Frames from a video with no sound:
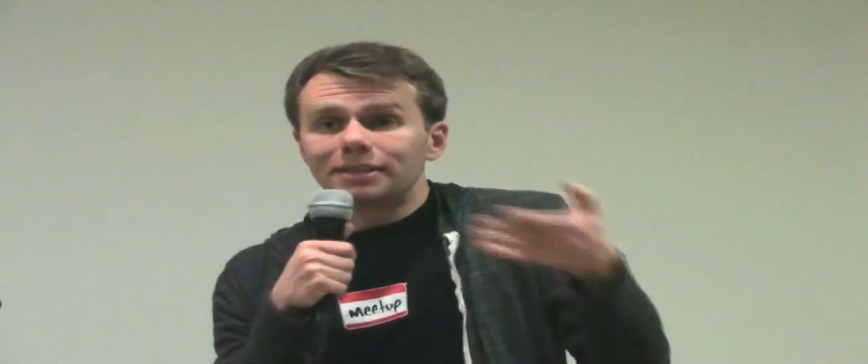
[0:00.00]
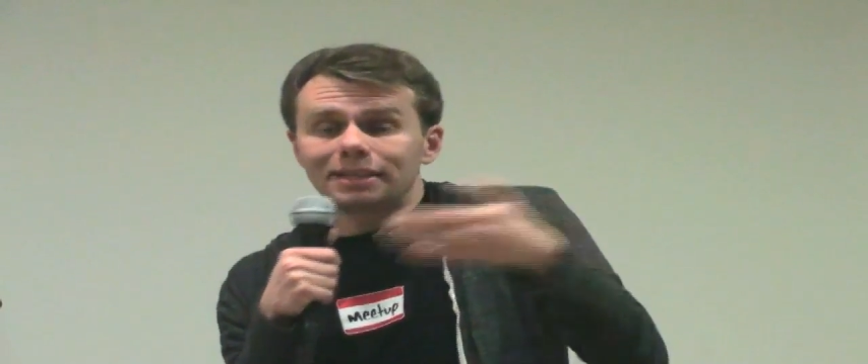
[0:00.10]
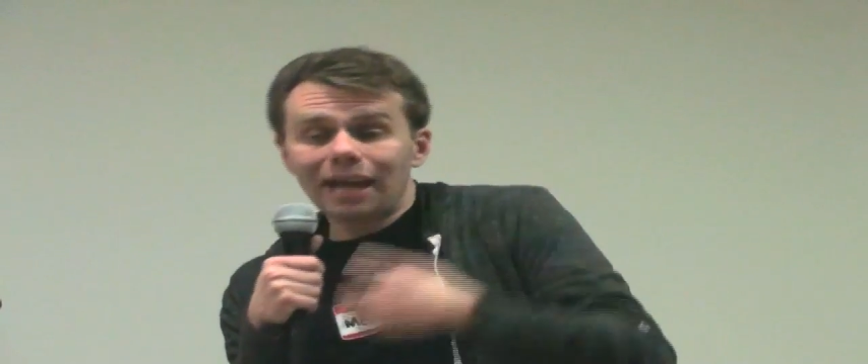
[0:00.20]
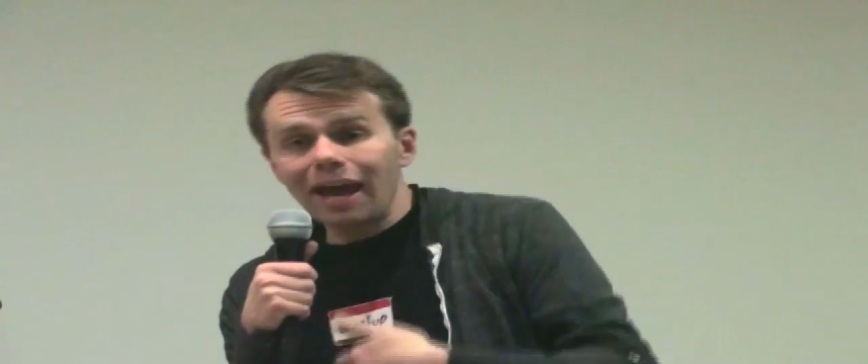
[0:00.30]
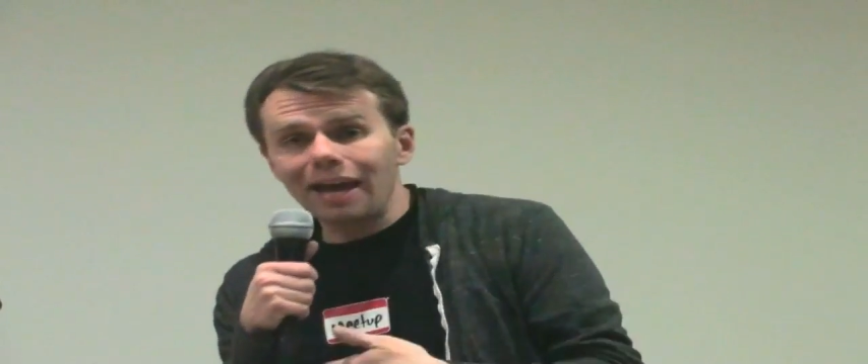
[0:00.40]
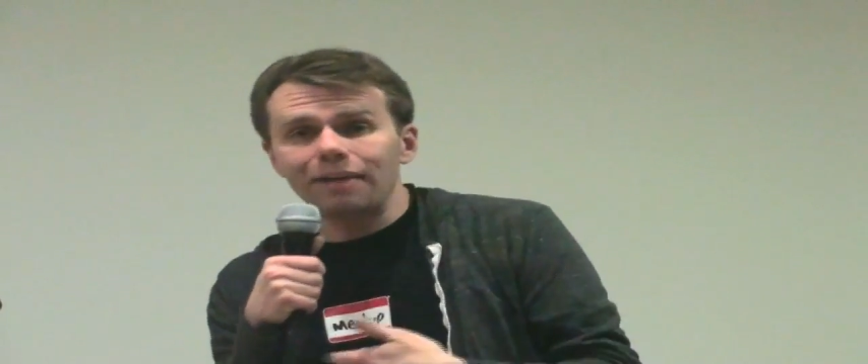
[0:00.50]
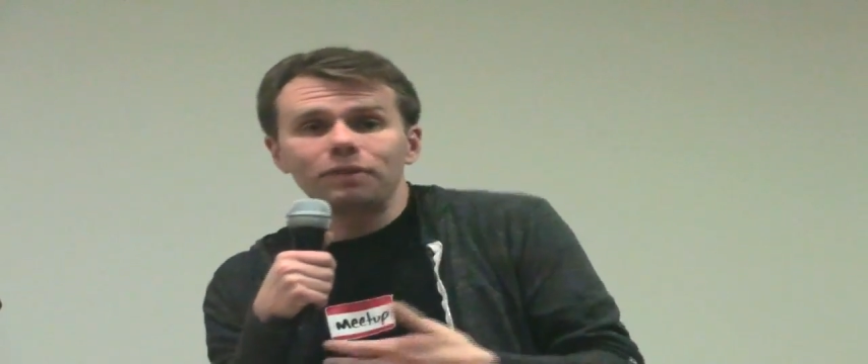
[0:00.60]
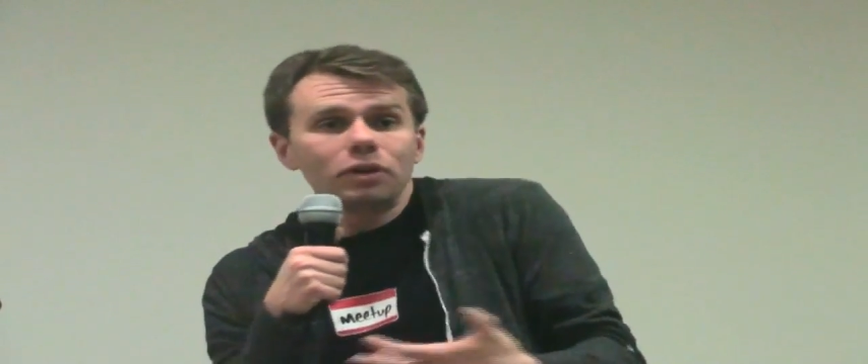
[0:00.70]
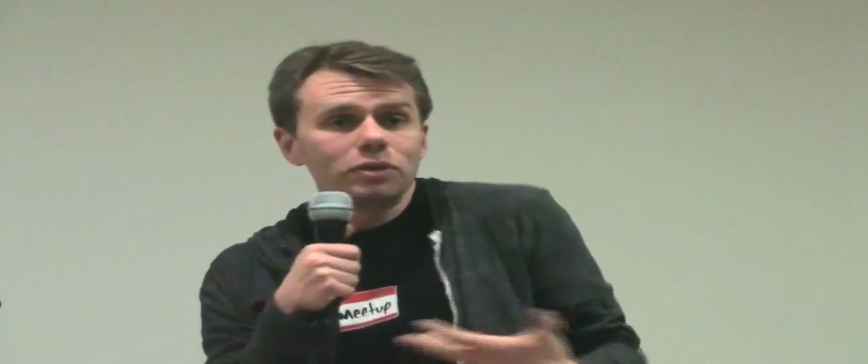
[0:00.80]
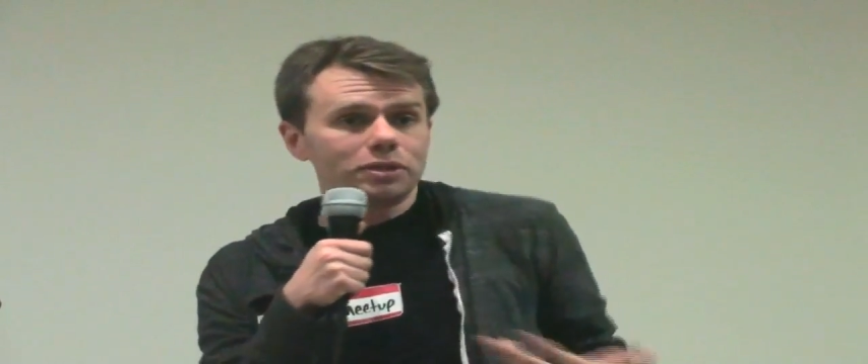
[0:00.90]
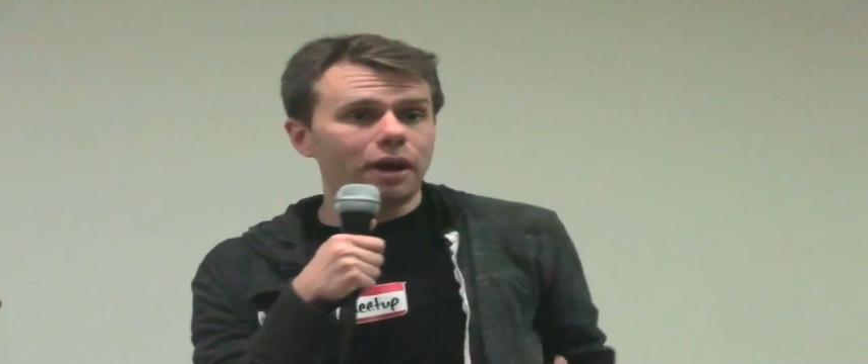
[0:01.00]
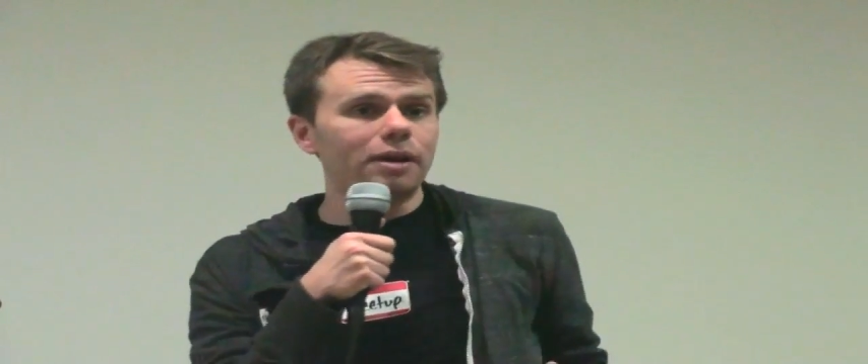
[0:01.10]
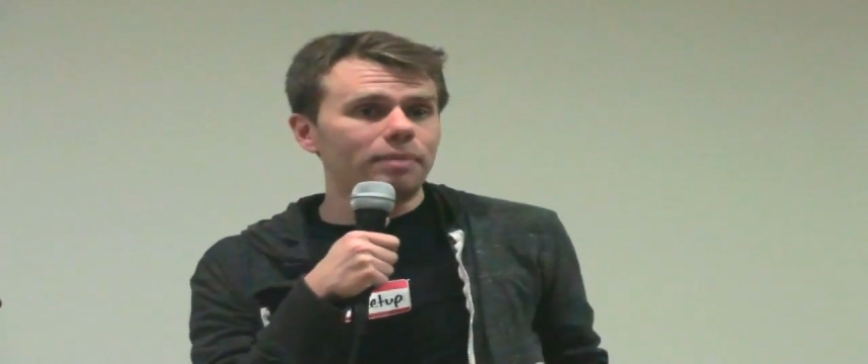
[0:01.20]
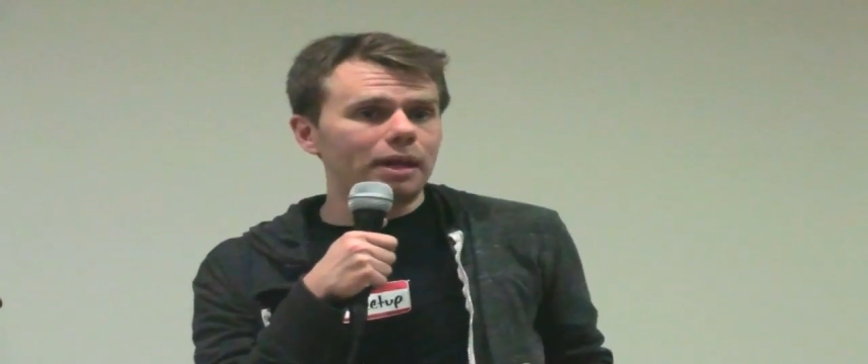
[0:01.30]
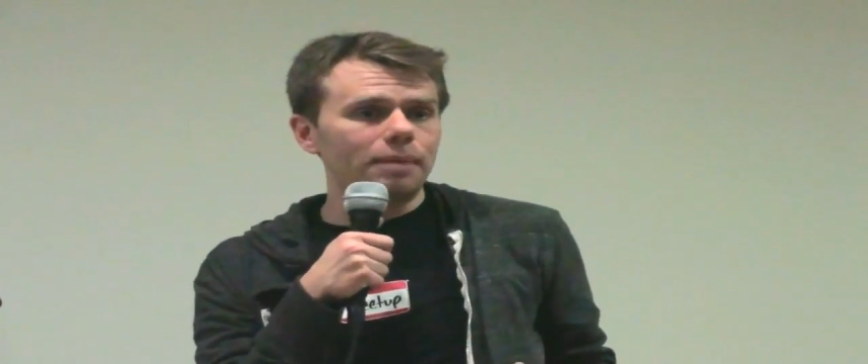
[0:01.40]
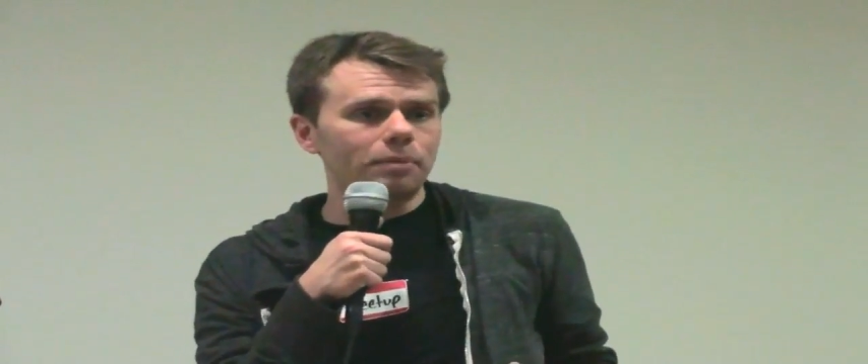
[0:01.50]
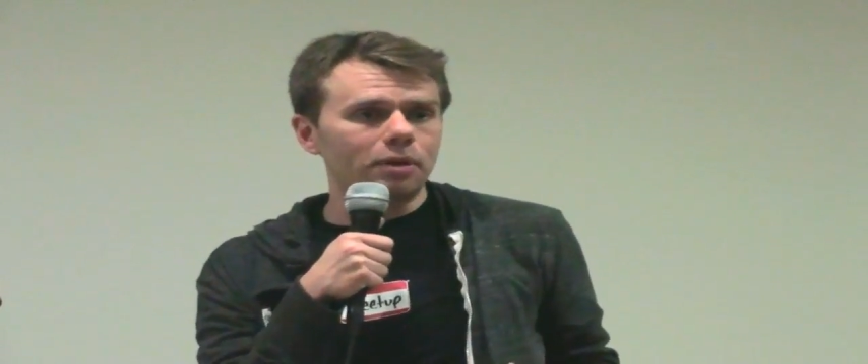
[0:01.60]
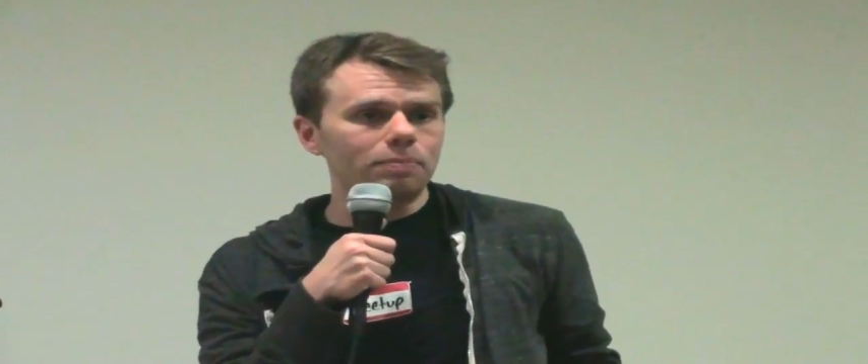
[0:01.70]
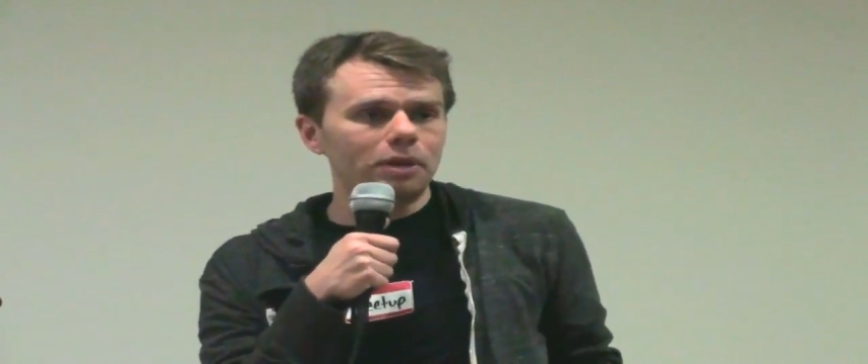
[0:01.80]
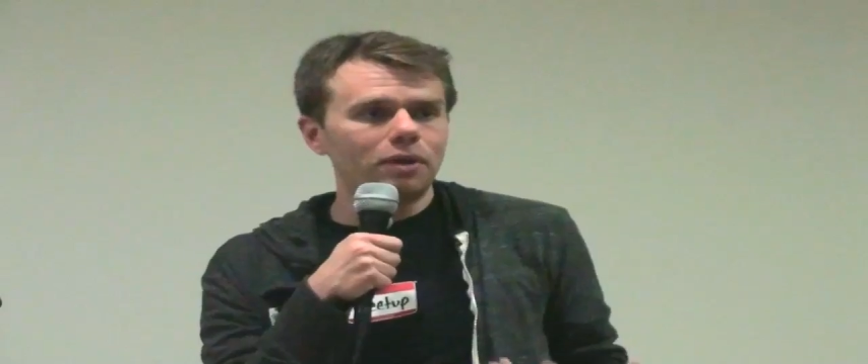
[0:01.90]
Today, if you start a meetup group,